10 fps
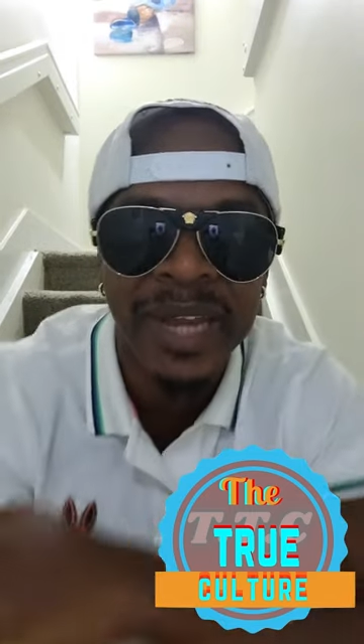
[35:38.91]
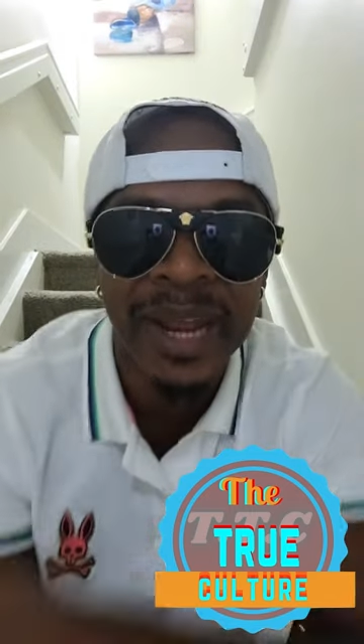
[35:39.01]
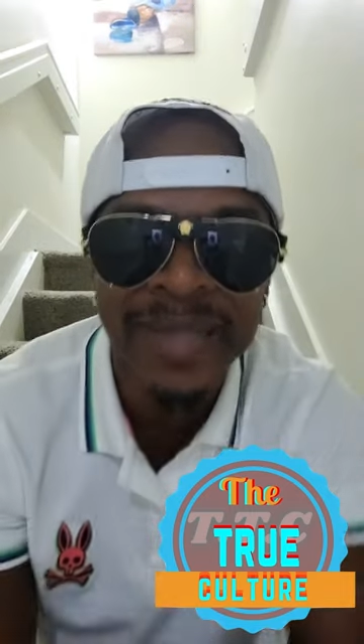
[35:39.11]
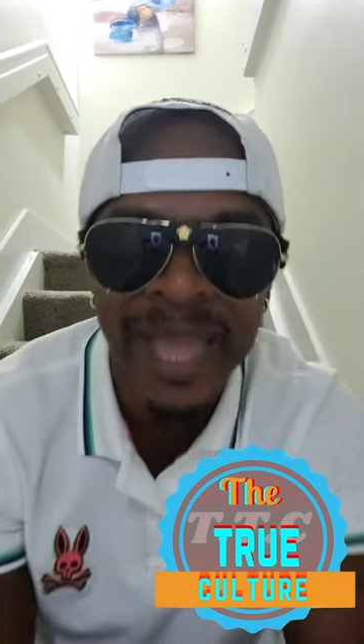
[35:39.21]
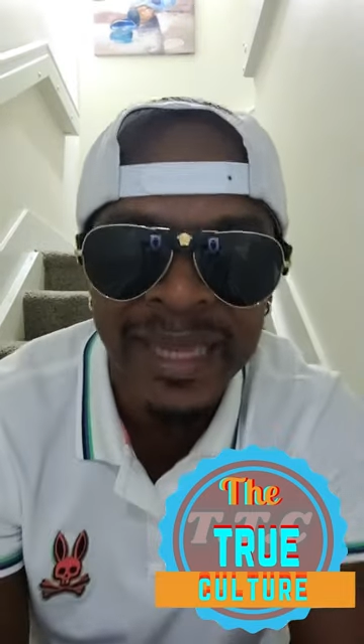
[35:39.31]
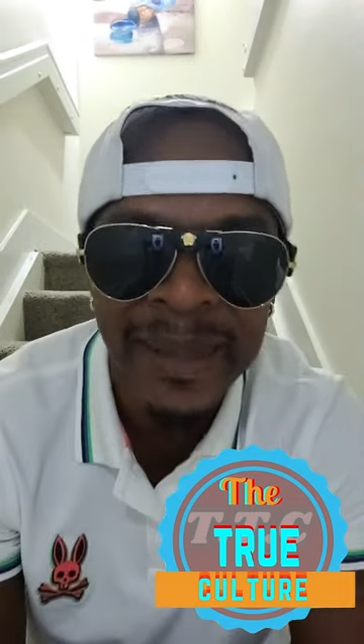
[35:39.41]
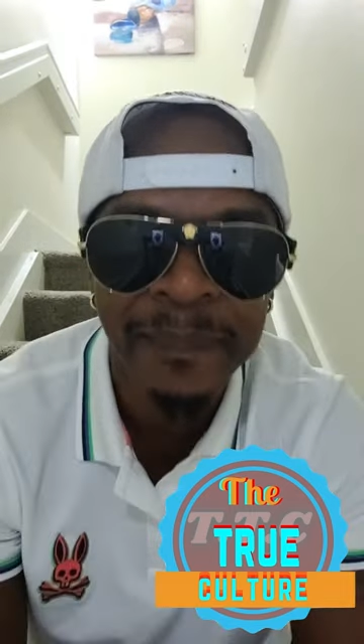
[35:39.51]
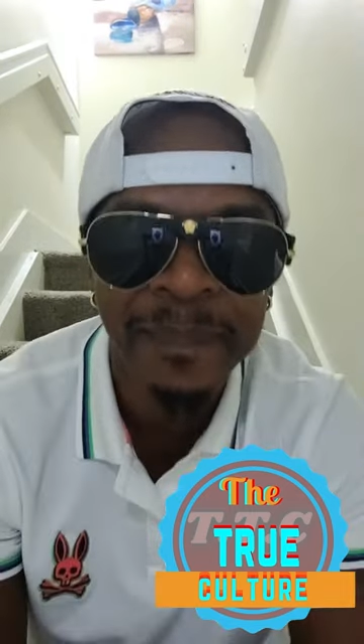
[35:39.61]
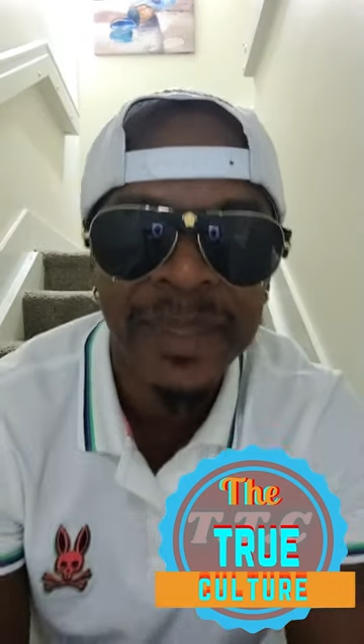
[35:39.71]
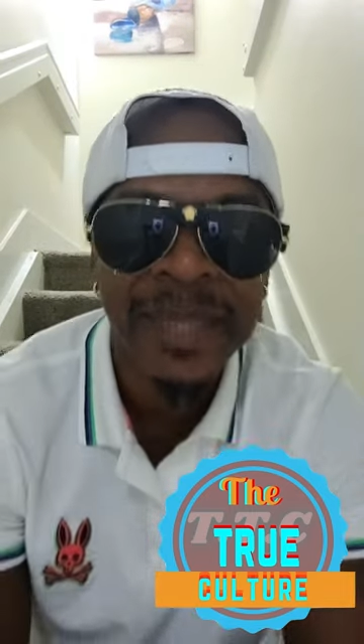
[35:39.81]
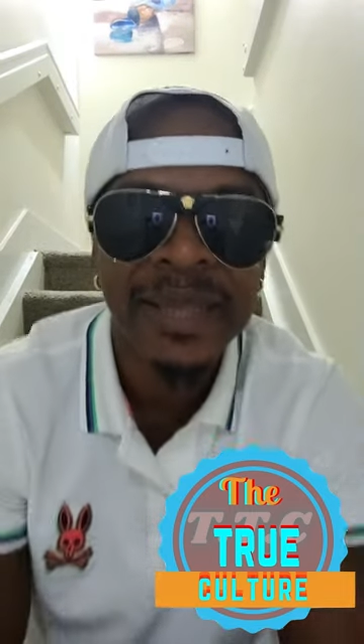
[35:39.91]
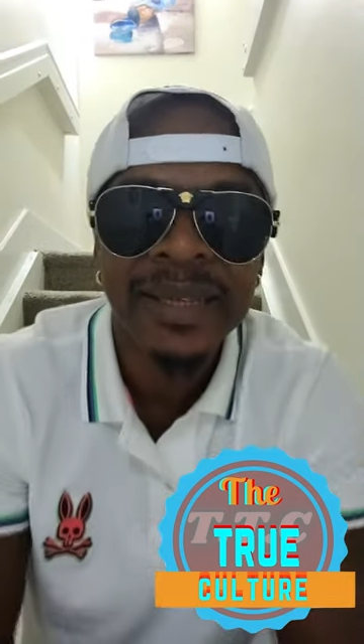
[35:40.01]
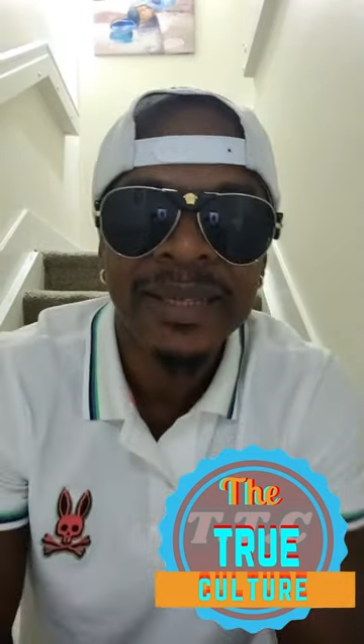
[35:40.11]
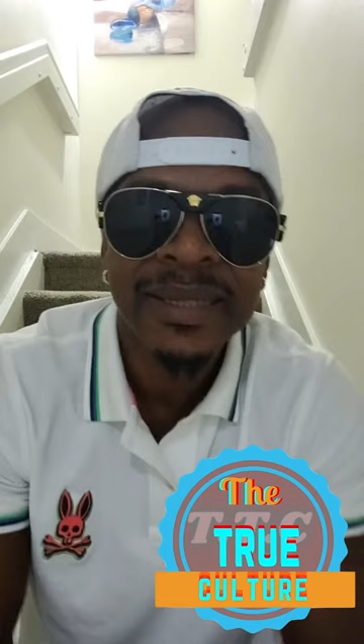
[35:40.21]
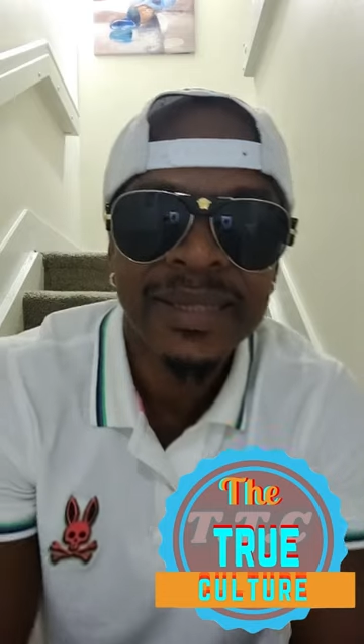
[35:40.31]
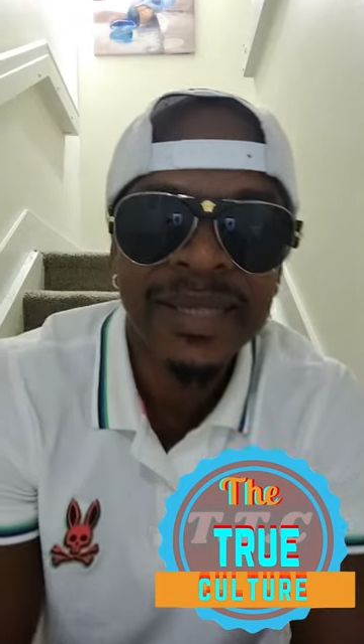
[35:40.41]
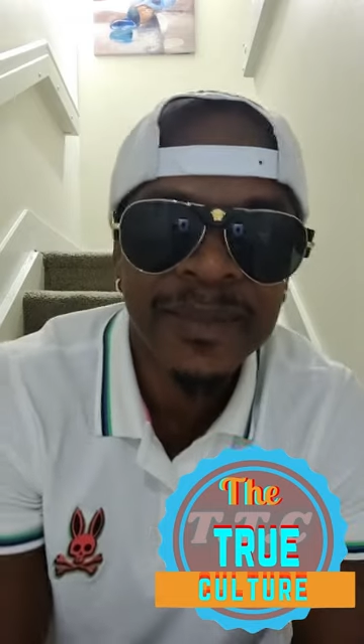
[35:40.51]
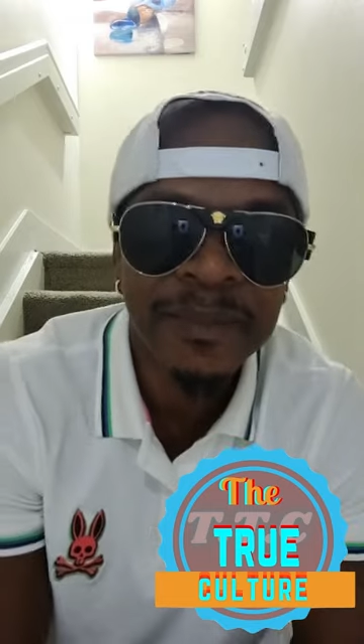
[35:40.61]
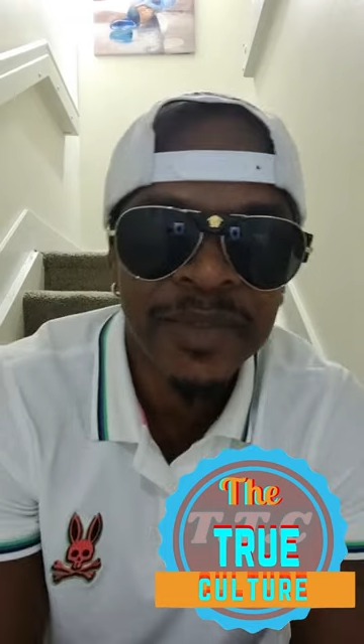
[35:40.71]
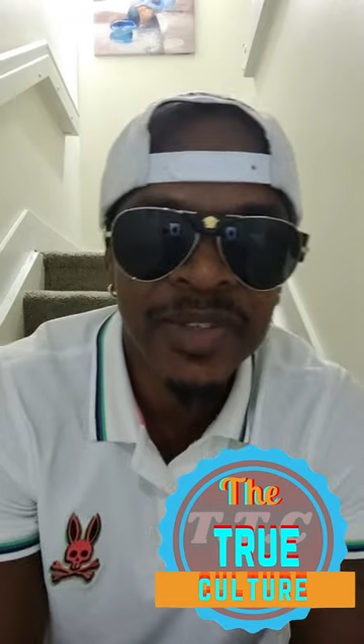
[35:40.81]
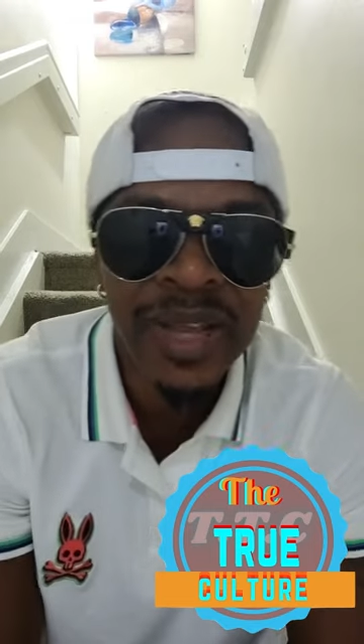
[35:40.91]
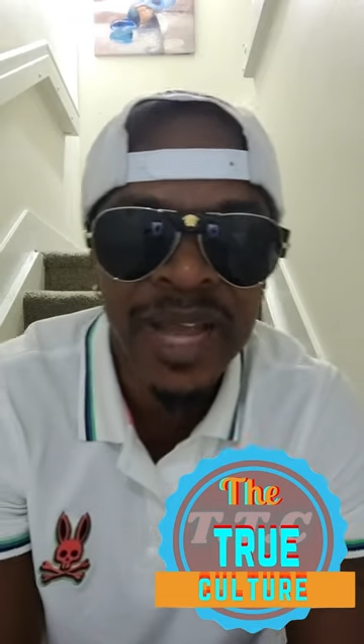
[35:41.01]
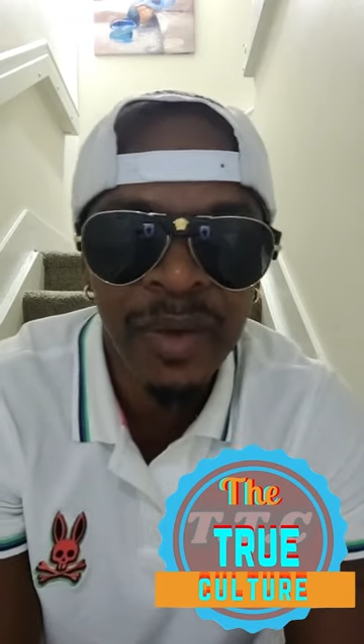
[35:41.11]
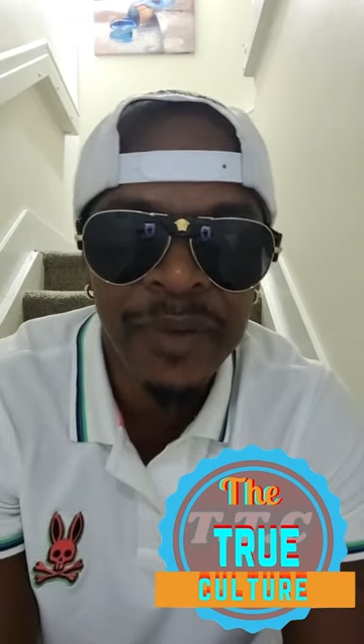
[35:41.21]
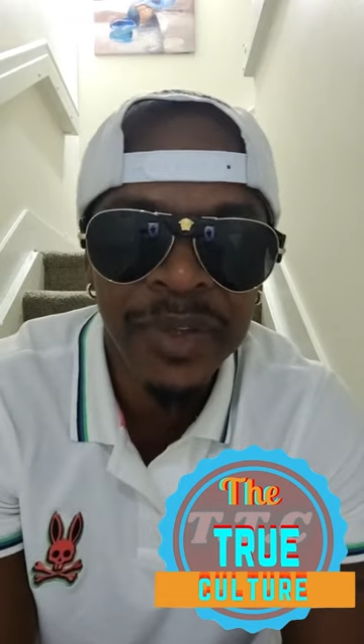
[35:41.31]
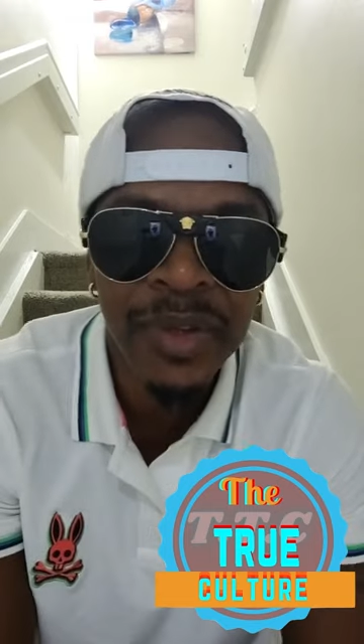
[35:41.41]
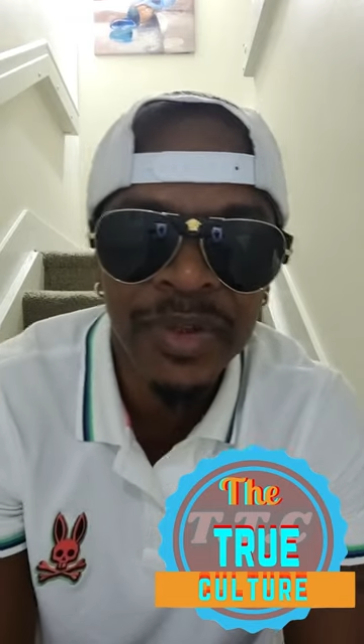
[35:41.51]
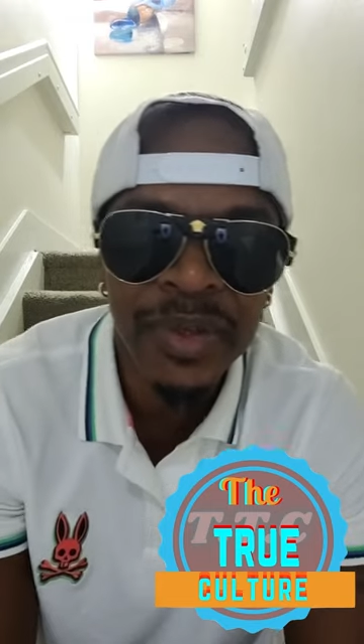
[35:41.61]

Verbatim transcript: her tie them. Zin? So Kago have it done with